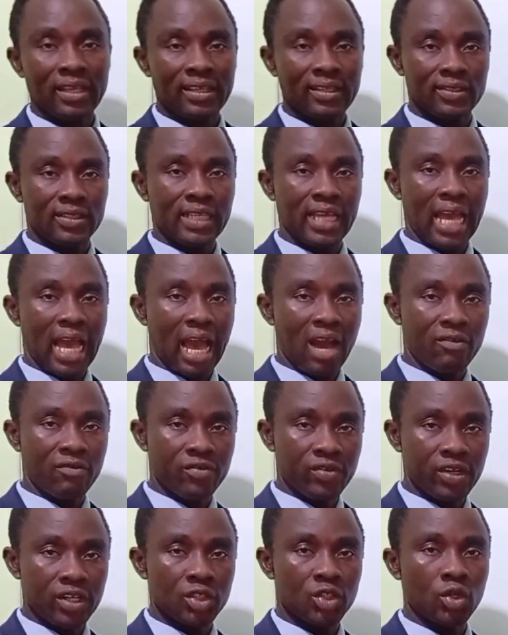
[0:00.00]
is the
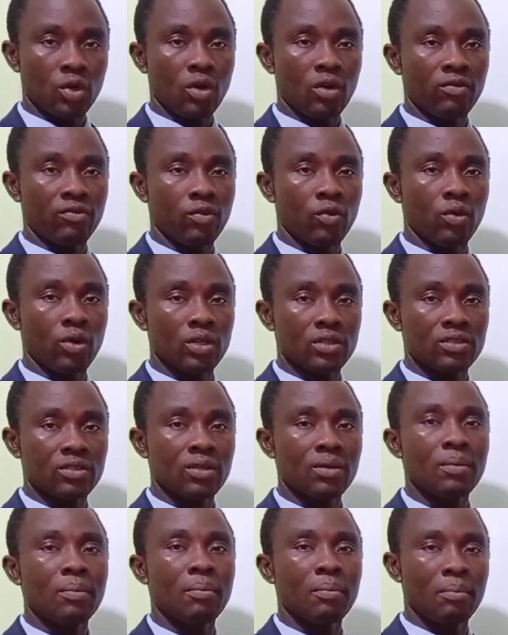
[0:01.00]
average of what?
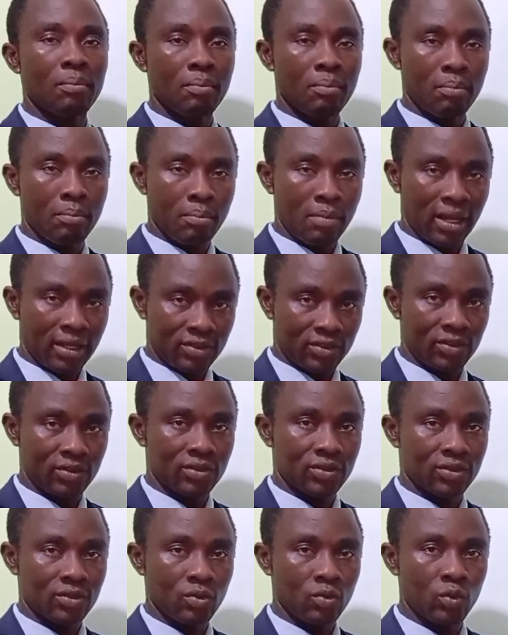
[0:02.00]

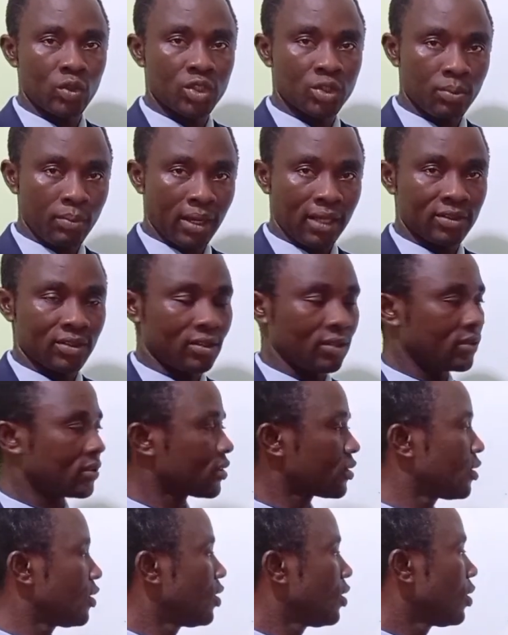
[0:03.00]
Masses. Which
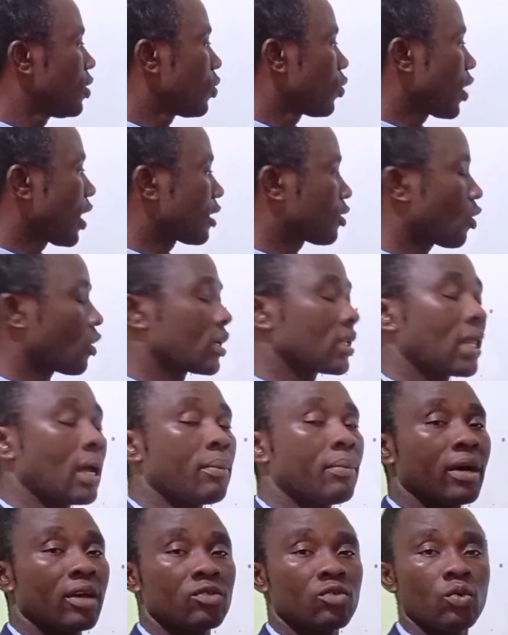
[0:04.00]
masses? We are talking
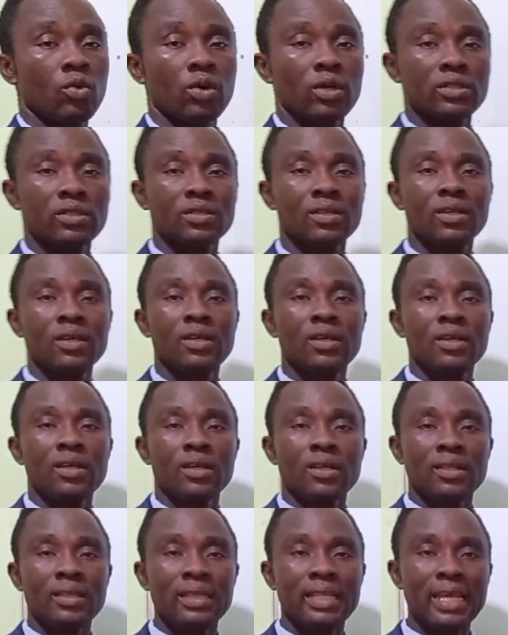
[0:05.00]
about what?
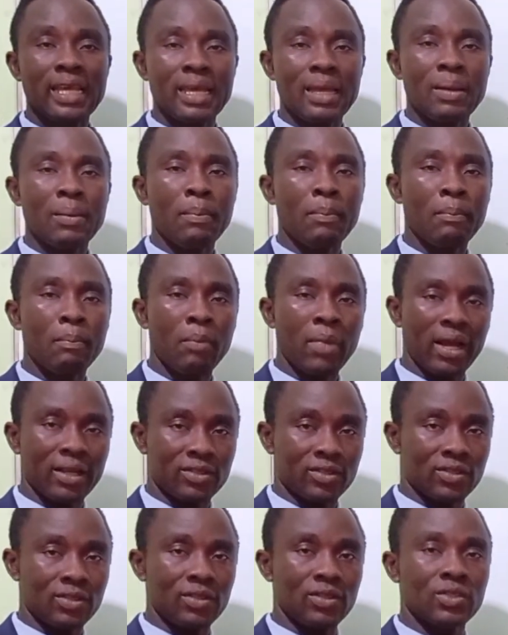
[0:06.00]
The
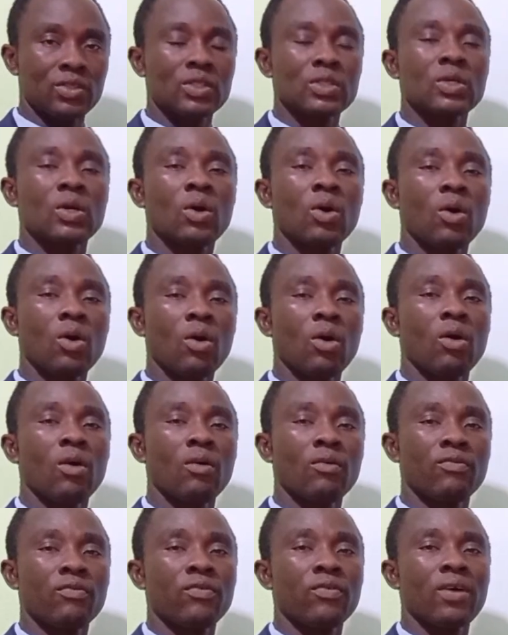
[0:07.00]
masses
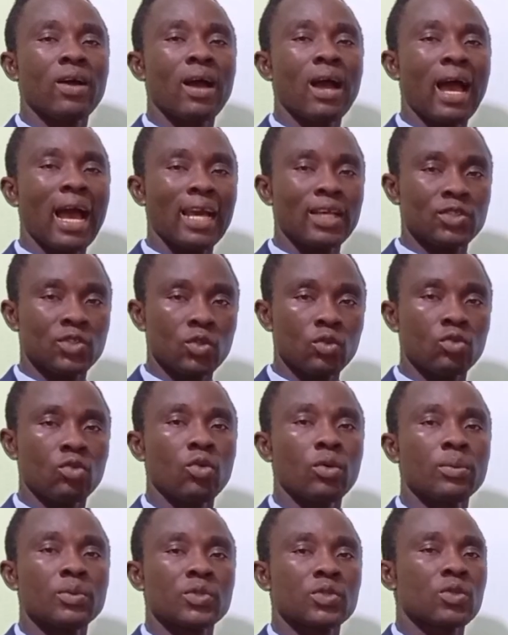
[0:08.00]
of
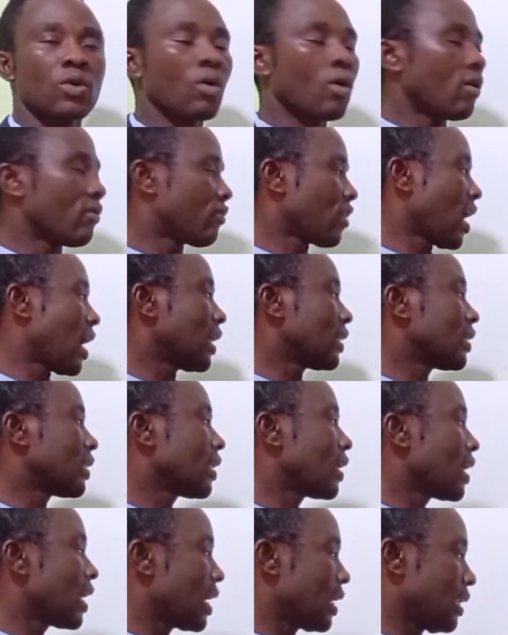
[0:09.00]
isotopes of
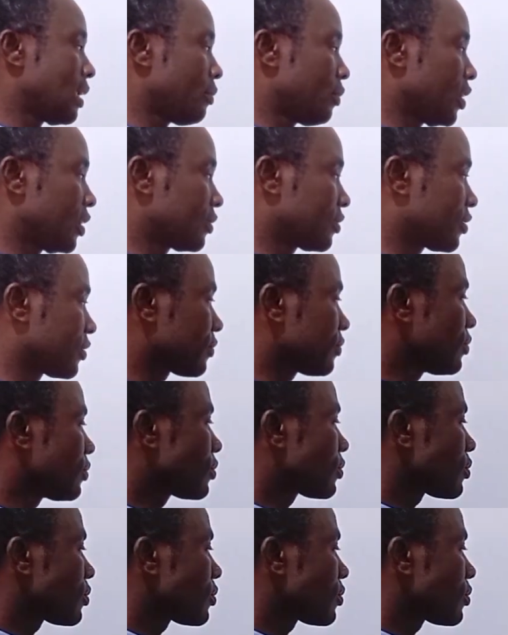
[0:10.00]
an element.